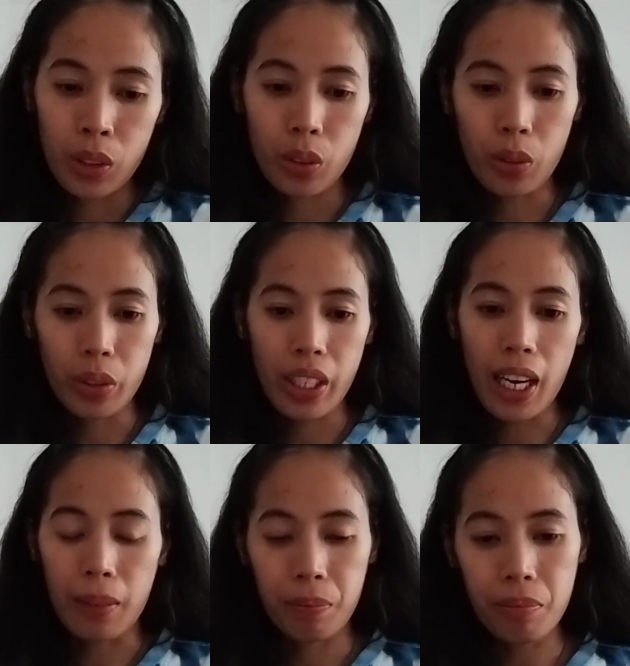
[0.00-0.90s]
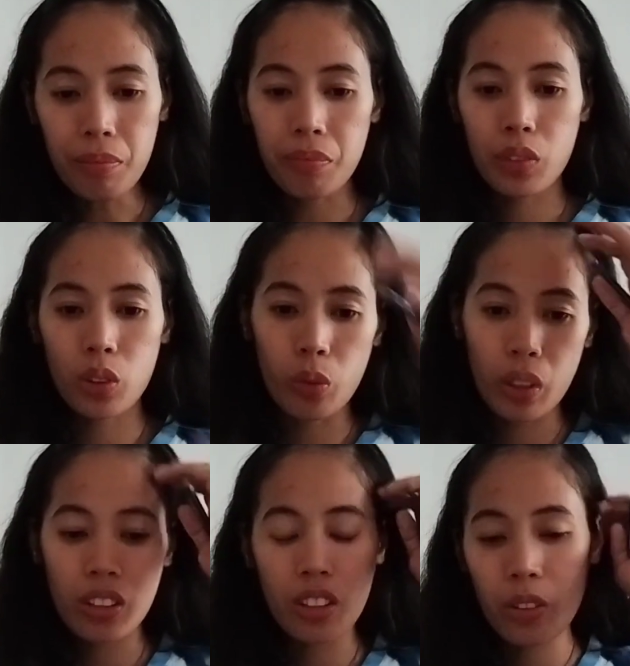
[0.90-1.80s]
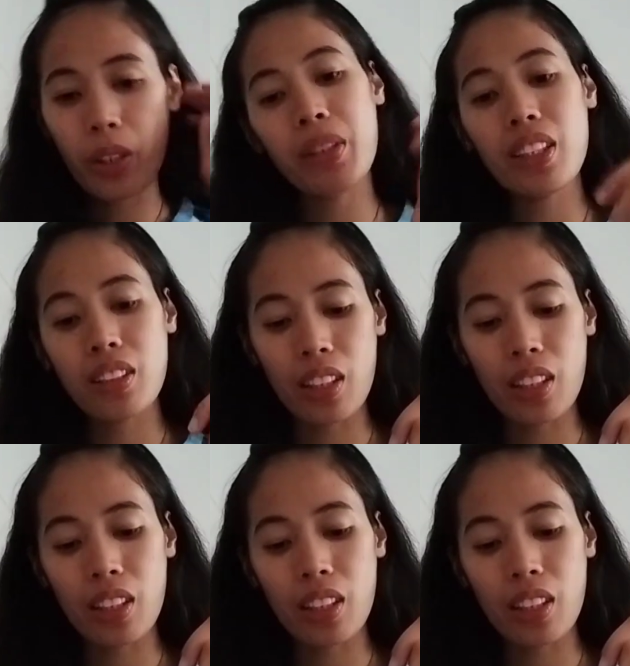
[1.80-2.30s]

So yeah. So what are the requirements?